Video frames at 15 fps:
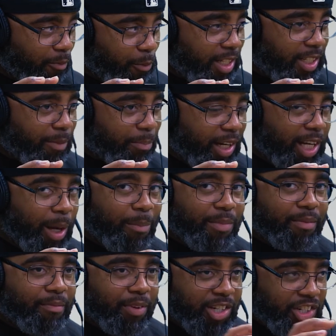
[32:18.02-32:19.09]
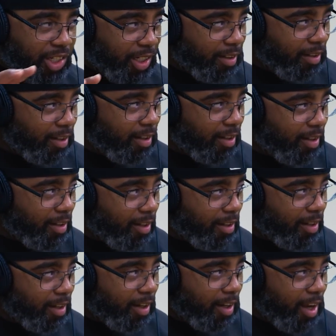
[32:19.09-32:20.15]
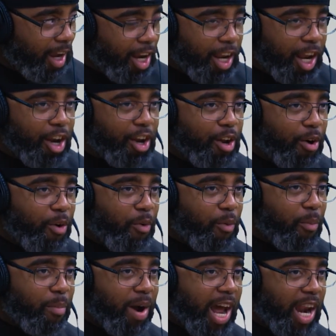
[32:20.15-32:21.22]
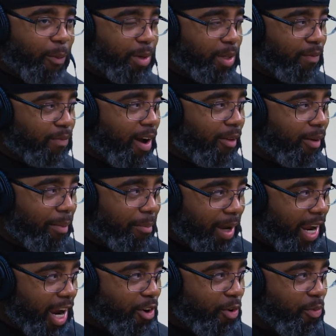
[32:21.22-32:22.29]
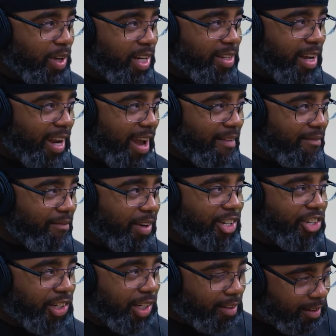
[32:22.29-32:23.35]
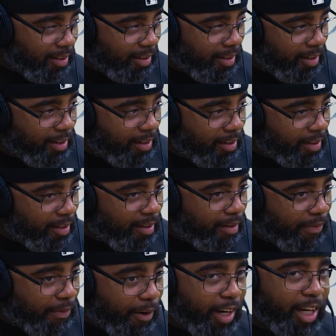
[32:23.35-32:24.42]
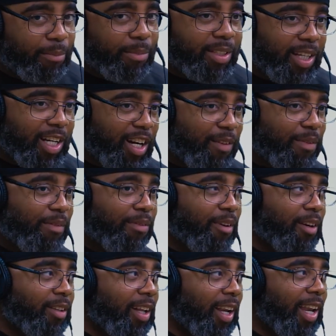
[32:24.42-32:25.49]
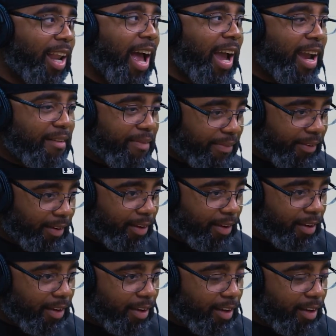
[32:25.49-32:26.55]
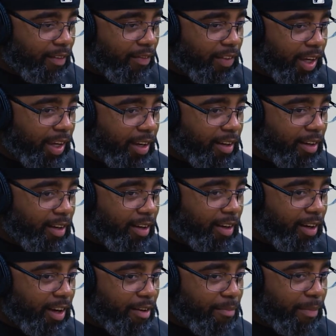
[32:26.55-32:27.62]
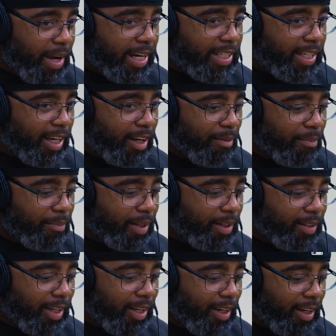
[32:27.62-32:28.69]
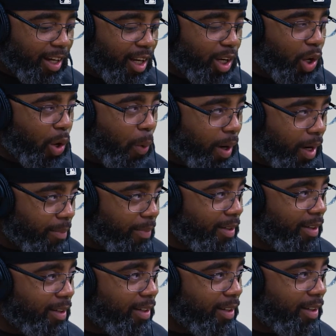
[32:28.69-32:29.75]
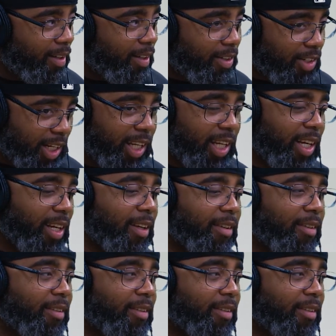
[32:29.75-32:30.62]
which becomes vision. Right. And nobody wants to follow a man who does not have vision for himself or for the life, then it makes him ill-equipped to lead.